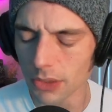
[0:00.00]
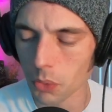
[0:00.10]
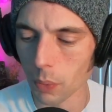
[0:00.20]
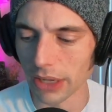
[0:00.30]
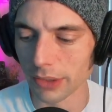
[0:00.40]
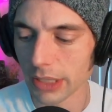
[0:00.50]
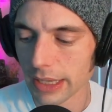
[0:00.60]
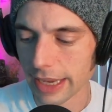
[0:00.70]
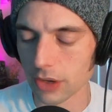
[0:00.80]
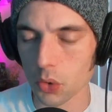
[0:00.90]
Well,
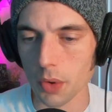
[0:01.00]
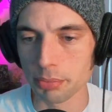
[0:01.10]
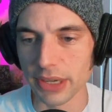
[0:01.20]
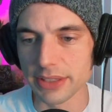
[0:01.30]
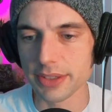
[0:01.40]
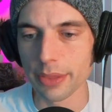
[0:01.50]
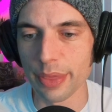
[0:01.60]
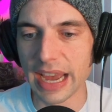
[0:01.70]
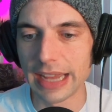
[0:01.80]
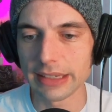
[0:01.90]
it incorporates
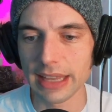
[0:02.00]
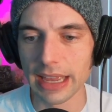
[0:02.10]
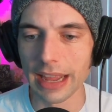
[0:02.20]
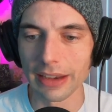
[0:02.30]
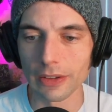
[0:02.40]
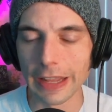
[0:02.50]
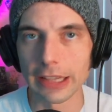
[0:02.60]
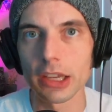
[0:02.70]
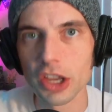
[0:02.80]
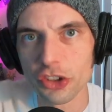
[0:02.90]
that and
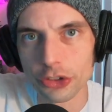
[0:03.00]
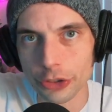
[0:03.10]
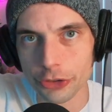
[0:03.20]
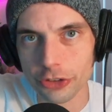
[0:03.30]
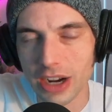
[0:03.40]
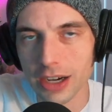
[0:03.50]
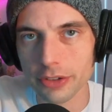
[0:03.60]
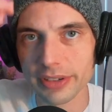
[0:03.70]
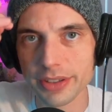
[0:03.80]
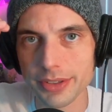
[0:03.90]
like your
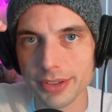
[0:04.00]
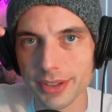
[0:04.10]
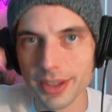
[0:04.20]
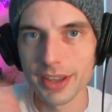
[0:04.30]
chakras